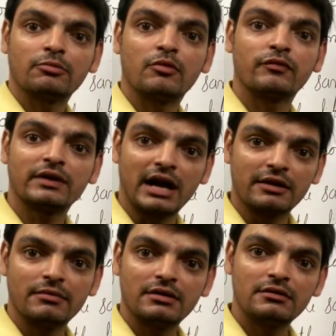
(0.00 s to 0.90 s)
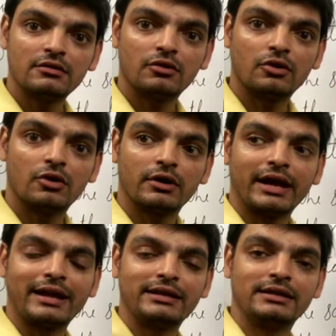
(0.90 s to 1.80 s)
of carbon or
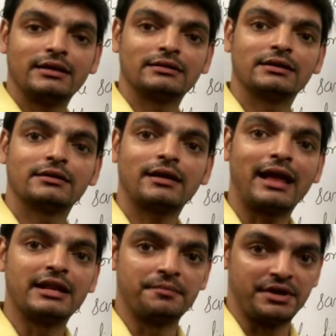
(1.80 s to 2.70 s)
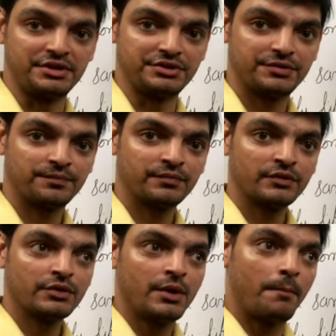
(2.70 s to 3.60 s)
any other element.
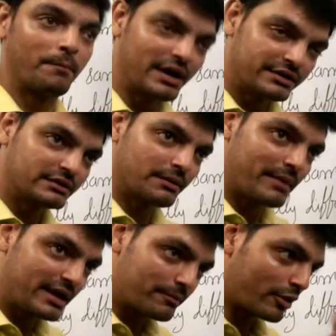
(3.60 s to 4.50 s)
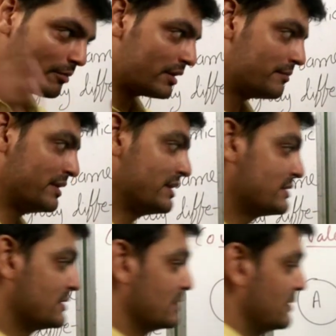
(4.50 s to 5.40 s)
But the main problem
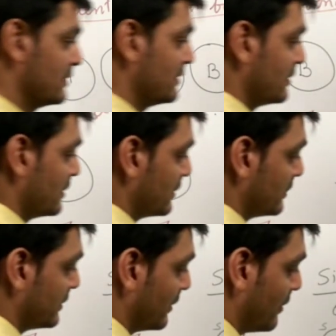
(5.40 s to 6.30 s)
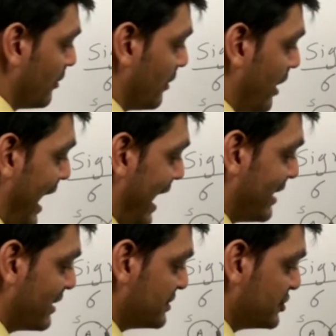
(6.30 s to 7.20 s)
is the
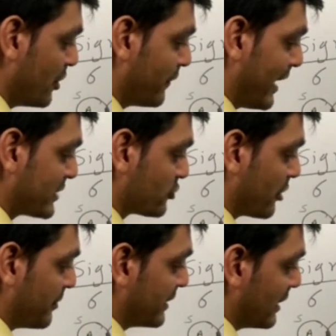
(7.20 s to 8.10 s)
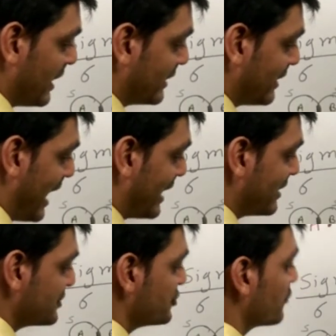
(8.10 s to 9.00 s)
energy of s orbital and the
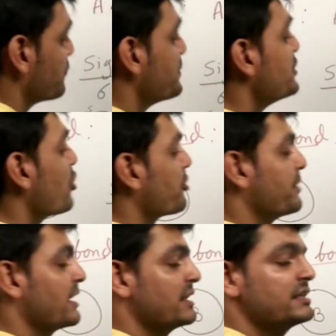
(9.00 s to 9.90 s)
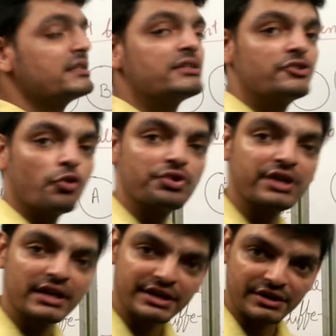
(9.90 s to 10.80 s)
energy of p orbital is
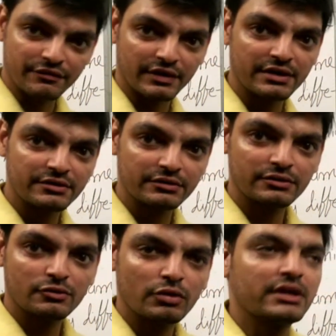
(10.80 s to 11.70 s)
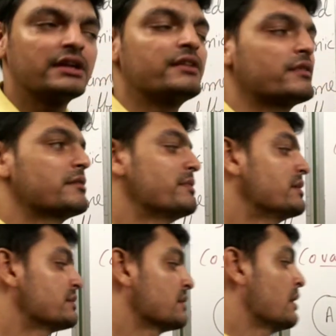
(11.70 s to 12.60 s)
totally different. Totally different
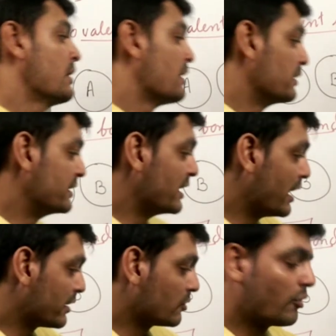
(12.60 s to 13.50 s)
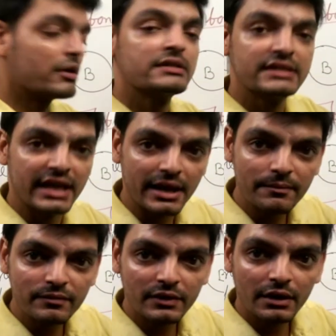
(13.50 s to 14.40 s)
means they are not
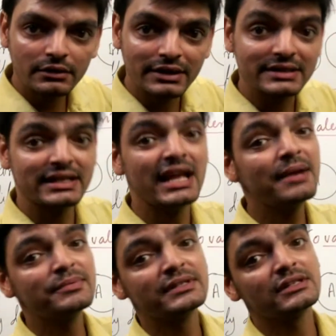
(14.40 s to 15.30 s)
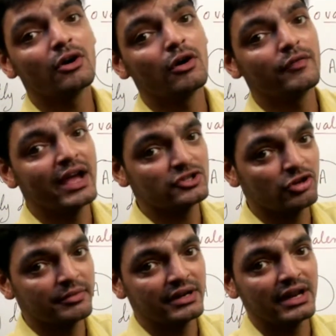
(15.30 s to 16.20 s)
same. The shapes of s
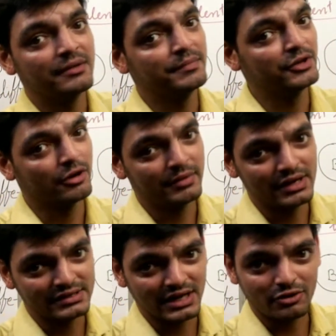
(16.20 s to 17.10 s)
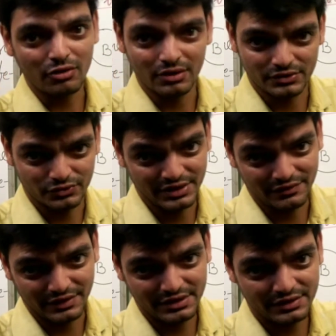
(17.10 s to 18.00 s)
orbital and p orbitals are also
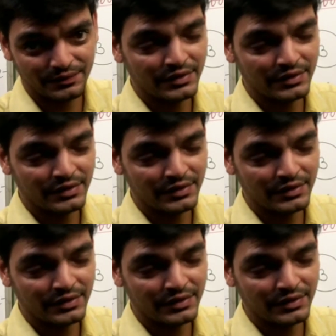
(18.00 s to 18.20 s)
different.